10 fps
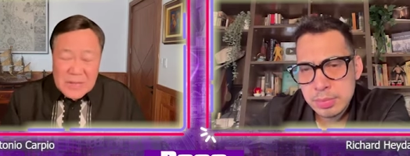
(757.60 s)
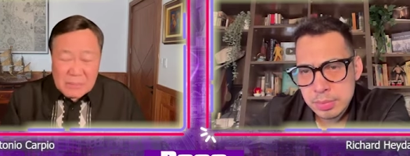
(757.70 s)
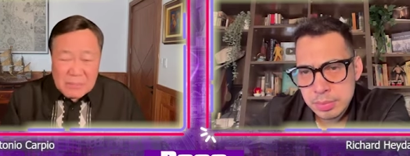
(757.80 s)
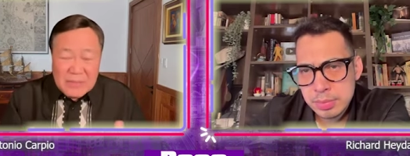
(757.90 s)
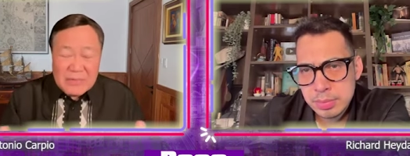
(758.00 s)

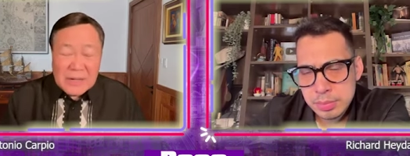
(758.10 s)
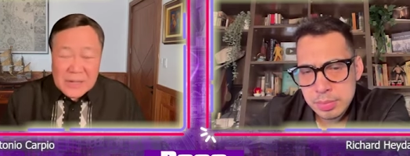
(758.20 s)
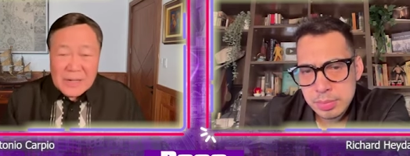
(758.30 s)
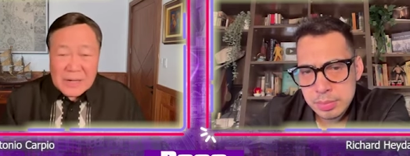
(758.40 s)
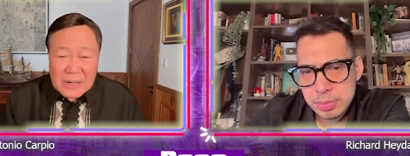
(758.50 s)
Speaker 1: upheaval
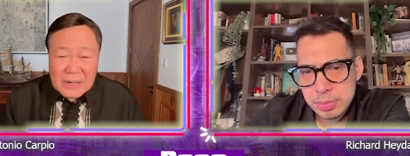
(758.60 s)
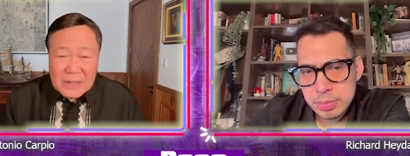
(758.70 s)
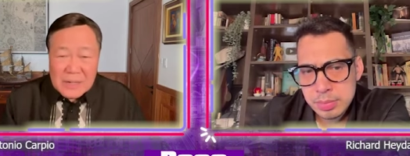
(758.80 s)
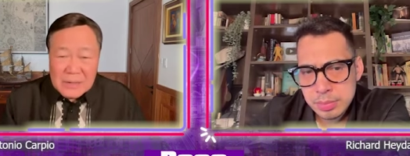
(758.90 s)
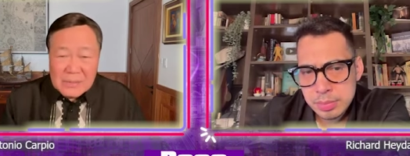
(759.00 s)
here
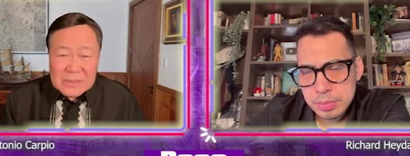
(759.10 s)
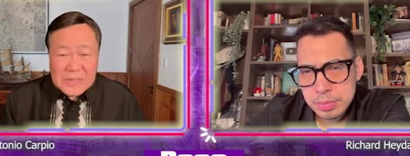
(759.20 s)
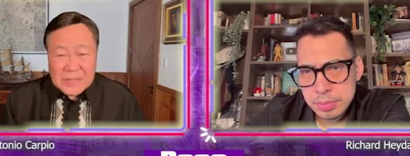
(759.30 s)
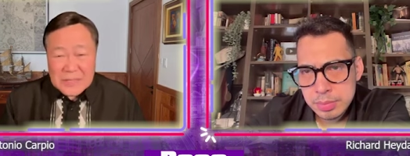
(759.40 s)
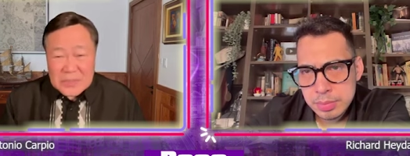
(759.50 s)
will
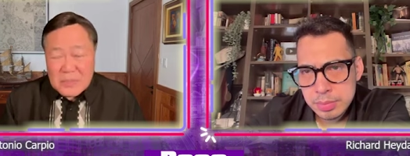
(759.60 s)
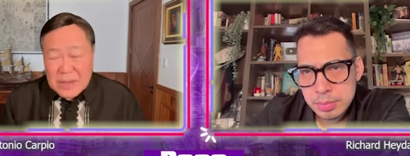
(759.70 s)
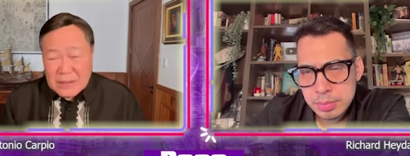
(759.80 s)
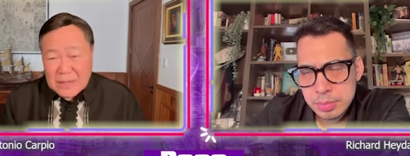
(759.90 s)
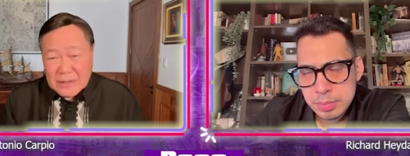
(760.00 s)
set us
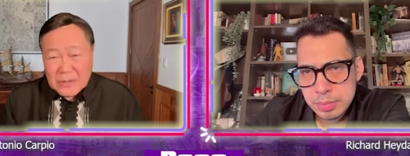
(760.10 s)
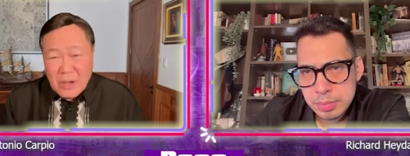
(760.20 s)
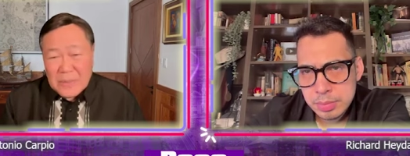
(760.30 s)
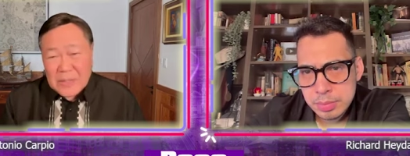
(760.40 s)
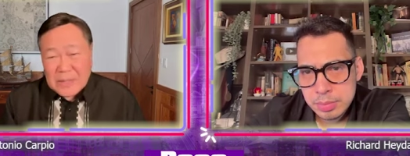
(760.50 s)
back
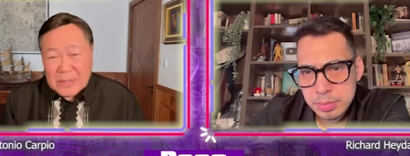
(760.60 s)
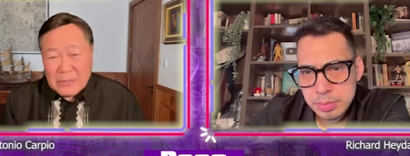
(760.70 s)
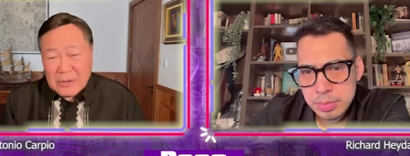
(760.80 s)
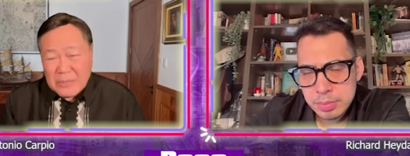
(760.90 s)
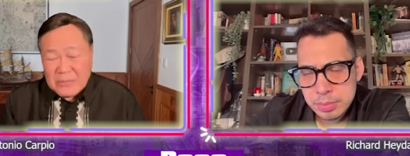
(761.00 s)
economically. We'll
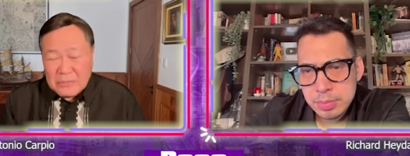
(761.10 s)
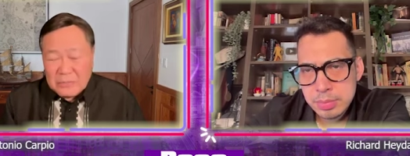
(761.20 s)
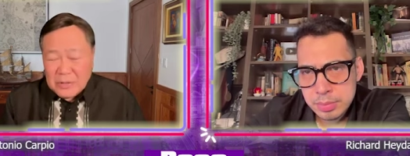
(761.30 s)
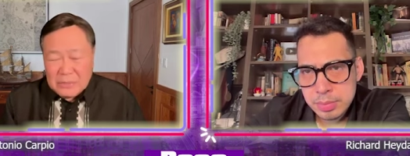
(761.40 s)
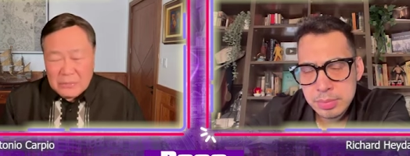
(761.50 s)
be
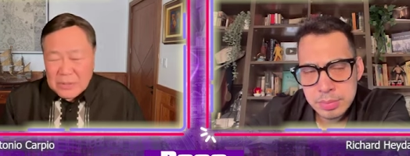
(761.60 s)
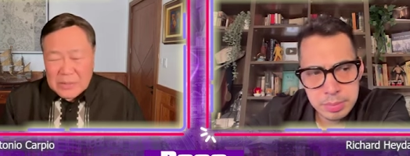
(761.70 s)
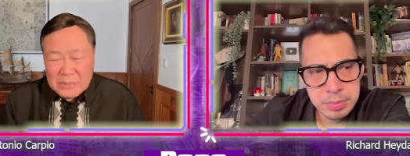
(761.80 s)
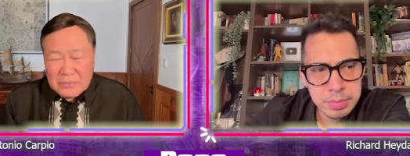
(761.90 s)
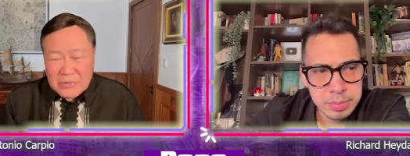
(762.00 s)
we, we will
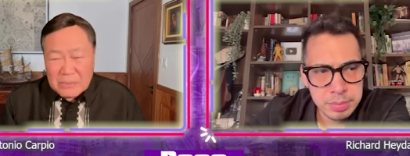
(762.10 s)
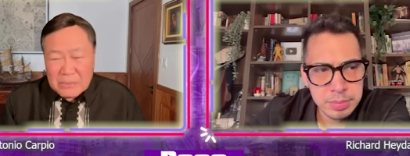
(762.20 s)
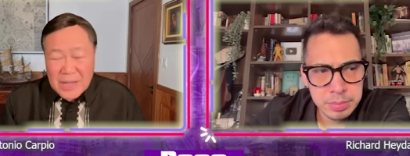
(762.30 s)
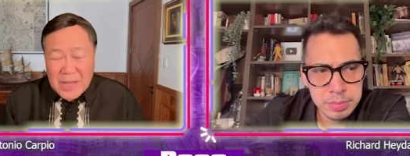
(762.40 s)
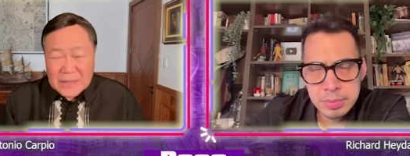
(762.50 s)
be far
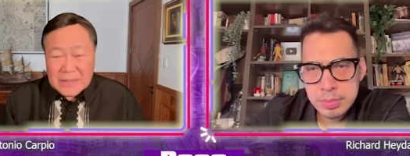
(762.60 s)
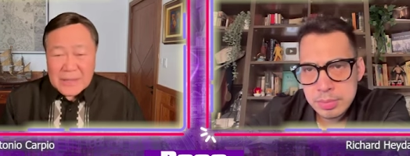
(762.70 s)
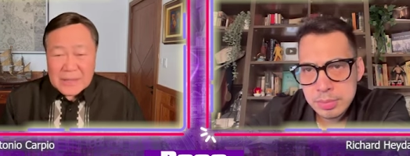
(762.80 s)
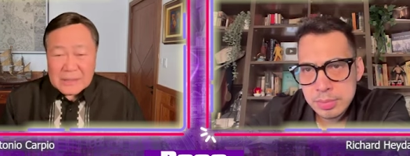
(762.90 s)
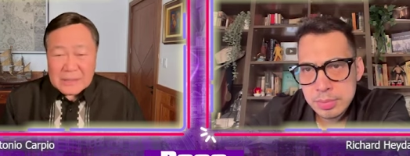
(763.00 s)
behind
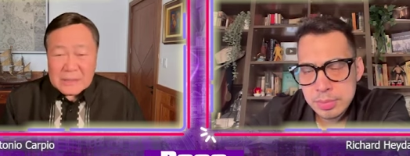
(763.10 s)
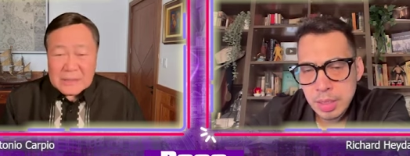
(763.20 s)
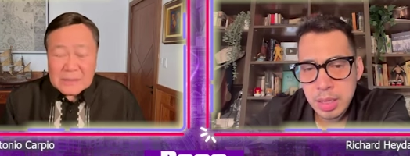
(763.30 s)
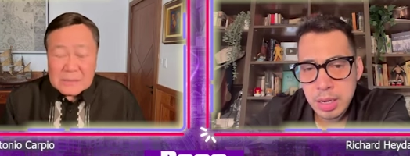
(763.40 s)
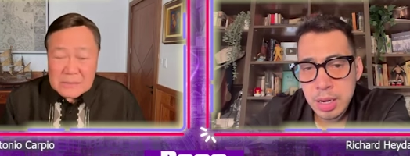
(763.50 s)
again
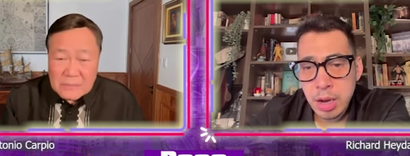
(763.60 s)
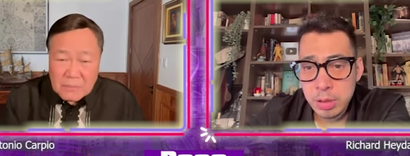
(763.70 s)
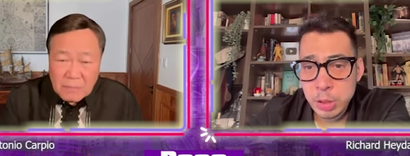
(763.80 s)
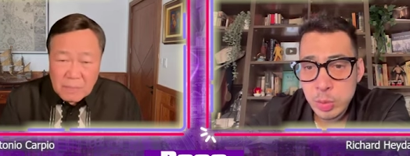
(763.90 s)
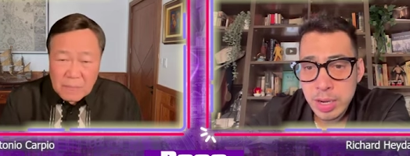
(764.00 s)
Speaker 2: and and
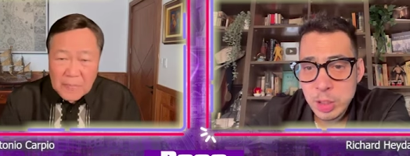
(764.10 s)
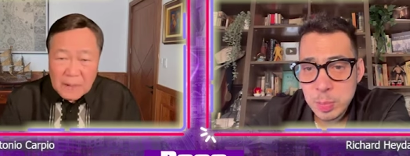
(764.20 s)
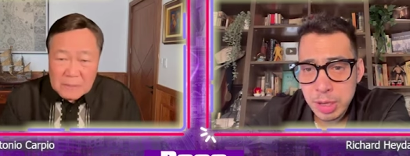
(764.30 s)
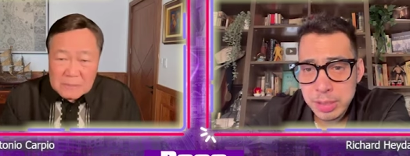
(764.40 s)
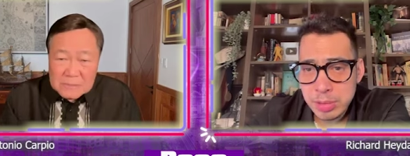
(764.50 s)
others will
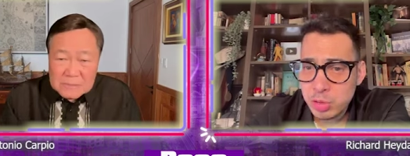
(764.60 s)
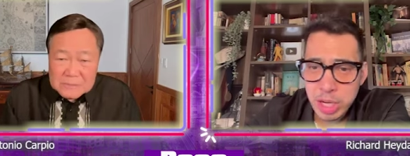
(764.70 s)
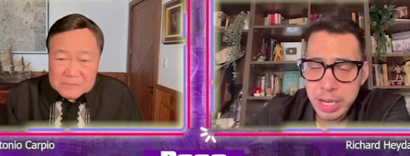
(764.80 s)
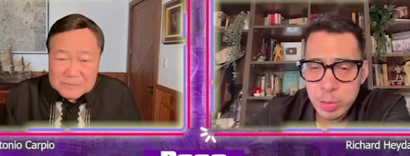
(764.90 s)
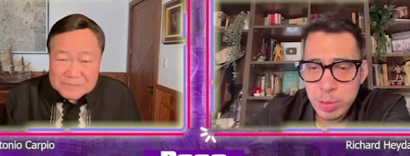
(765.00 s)
exploit it.
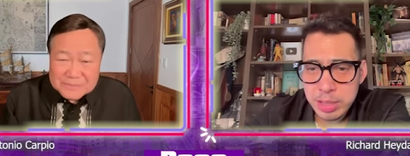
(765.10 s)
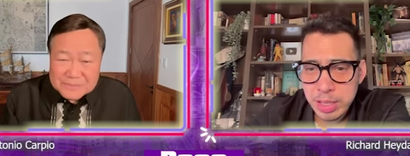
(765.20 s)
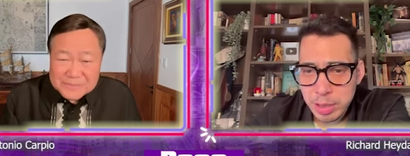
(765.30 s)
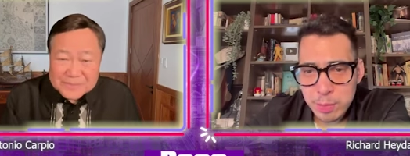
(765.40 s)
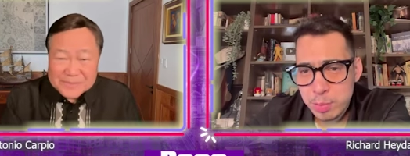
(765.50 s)
China will
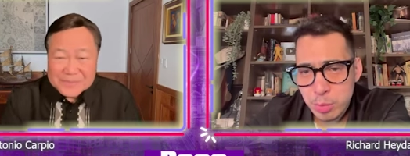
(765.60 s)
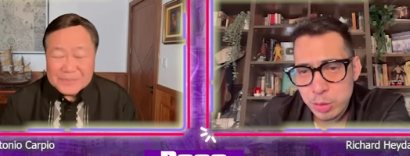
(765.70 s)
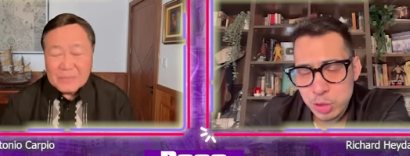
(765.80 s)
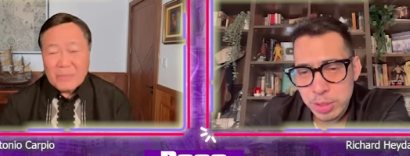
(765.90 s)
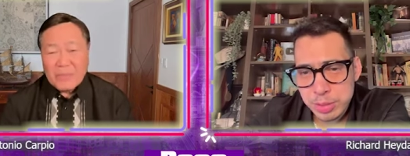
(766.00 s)
take even
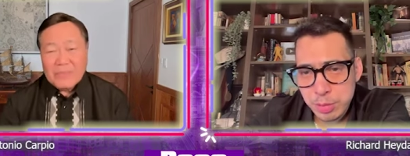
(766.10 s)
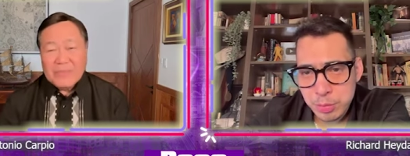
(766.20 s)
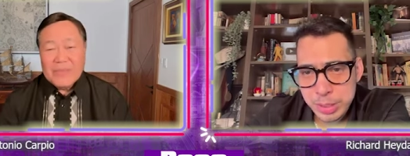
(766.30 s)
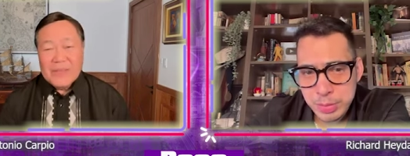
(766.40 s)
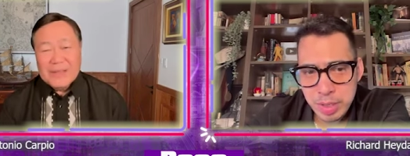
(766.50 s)
more chunks
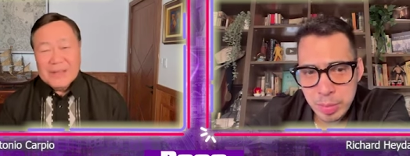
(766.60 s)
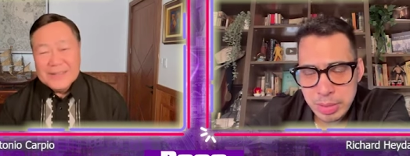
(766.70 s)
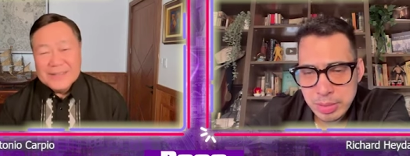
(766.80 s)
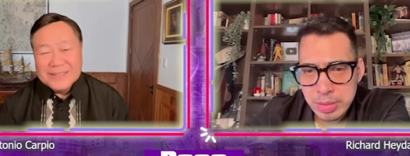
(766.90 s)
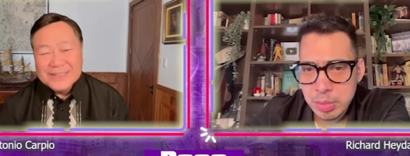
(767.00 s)
of West
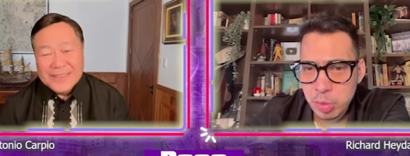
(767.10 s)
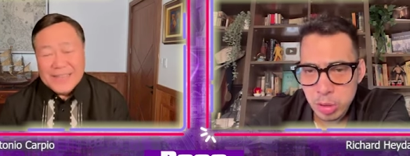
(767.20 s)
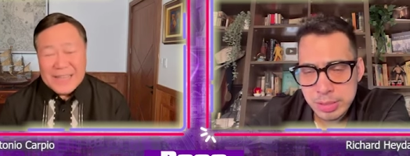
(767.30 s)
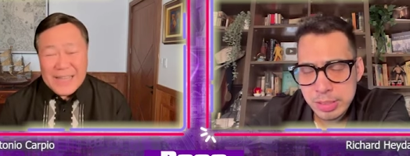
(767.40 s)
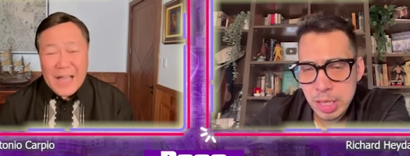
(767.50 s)
Philippines. The
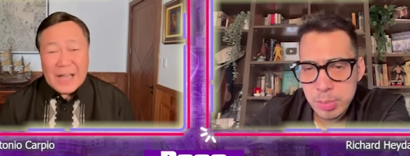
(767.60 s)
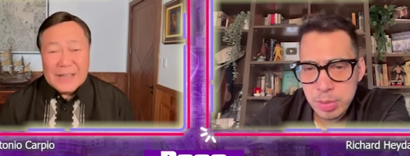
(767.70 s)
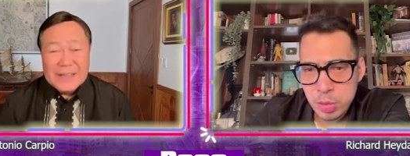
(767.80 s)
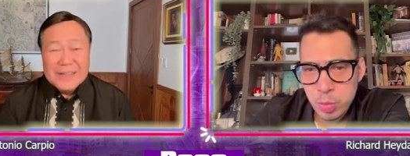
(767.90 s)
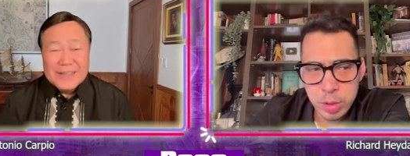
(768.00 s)
more yeah.
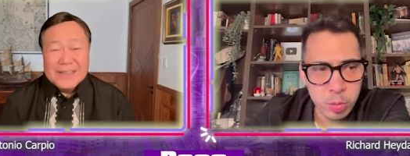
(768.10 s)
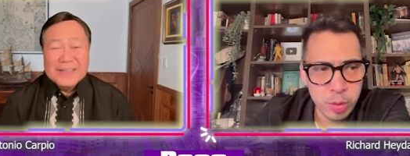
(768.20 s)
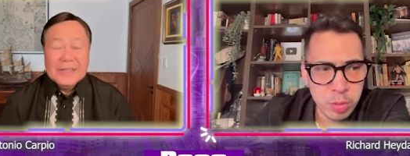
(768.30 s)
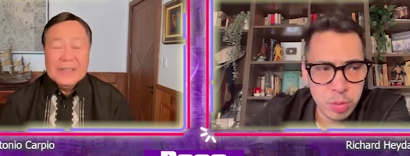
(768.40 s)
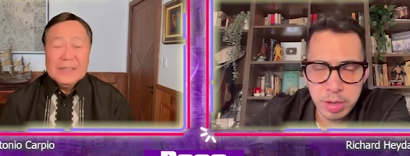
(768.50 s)
unstable and weak,
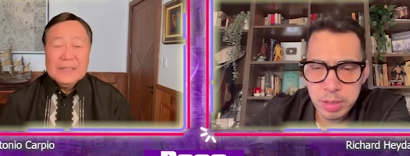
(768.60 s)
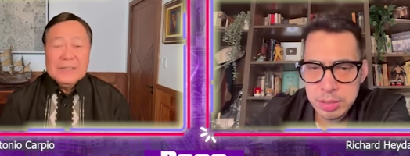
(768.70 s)
weak, we are